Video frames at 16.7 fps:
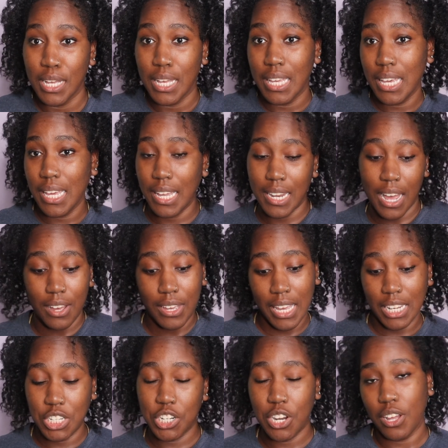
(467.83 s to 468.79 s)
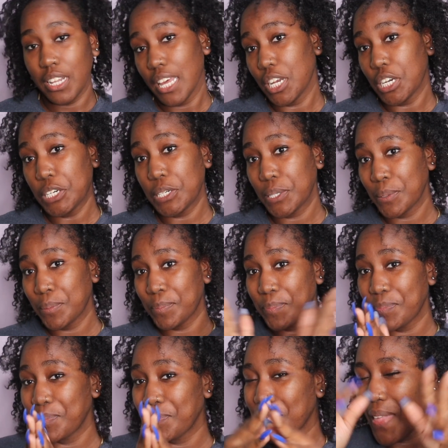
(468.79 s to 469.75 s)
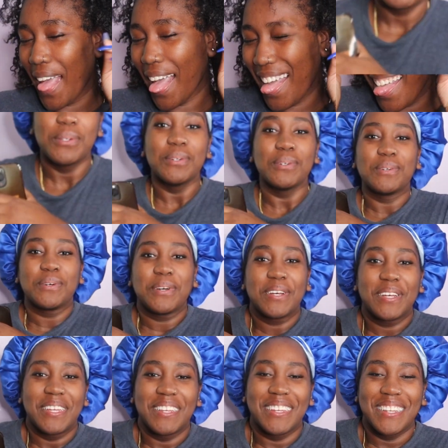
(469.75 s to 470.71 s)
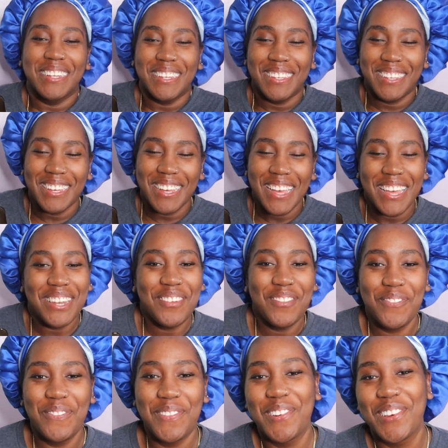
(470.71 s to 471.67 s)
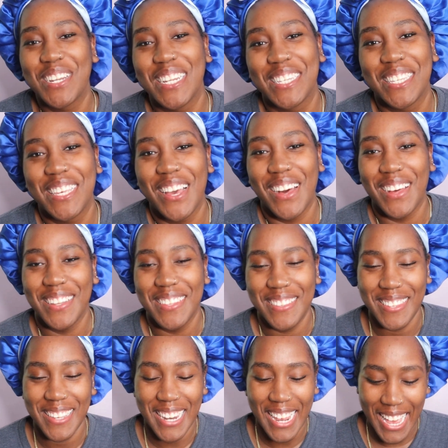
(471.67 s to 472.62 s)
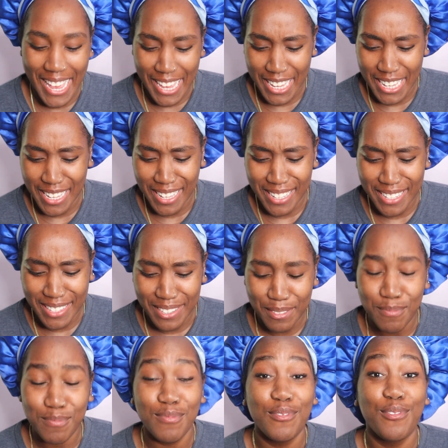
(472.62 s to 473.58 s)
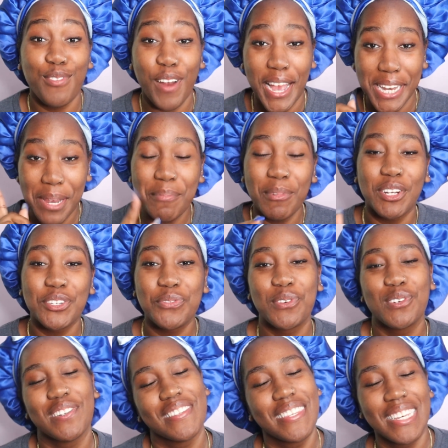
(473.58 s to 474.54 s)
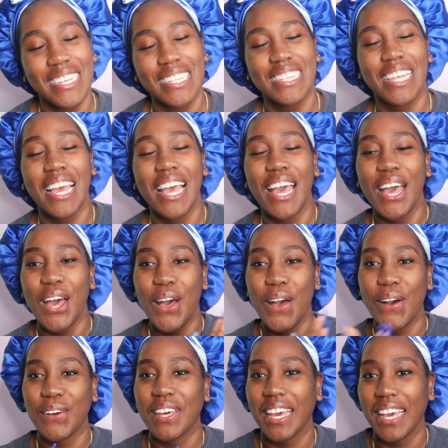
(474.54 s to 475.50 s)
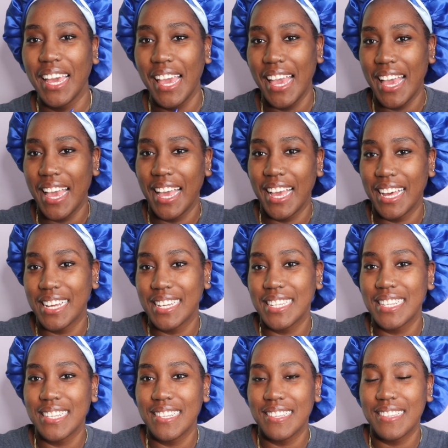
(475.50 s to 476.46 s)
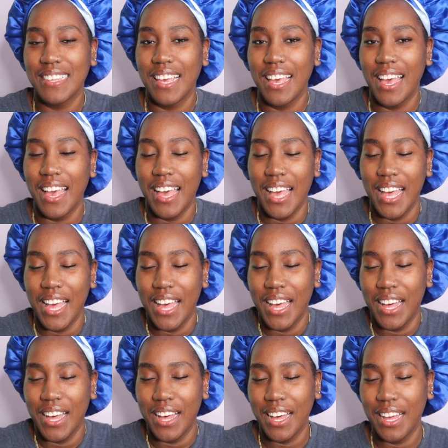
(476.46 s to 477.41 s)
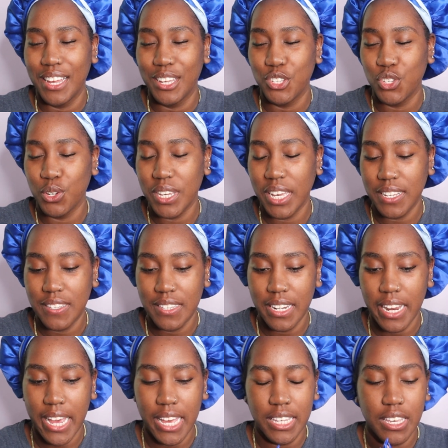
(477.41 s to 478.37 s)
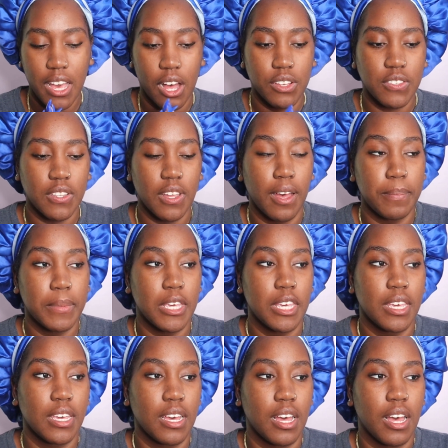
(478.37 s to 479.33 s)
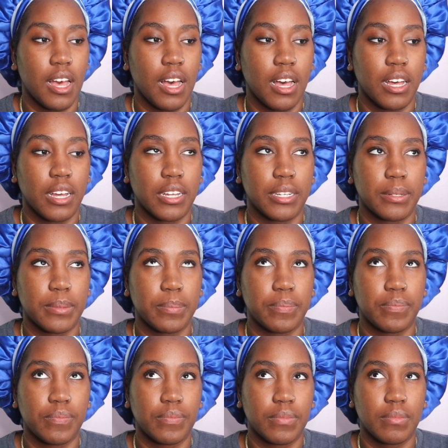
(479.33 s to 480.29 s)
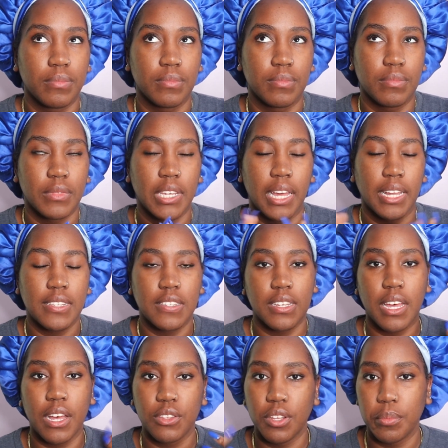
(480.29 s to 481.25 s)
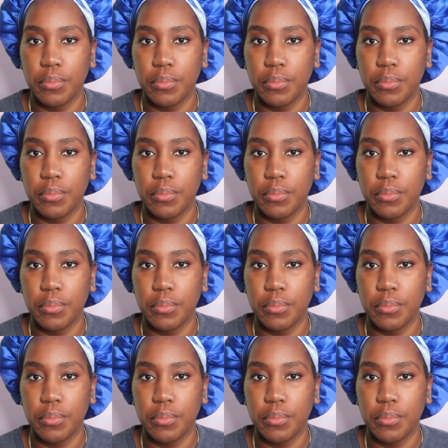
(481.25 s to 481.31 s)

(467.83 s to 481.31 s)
and I'll catch y'all later. Oh, good morning, y'all. Today is Friday, March 14th. Okay, and so yesterday y'all saw me, I took out the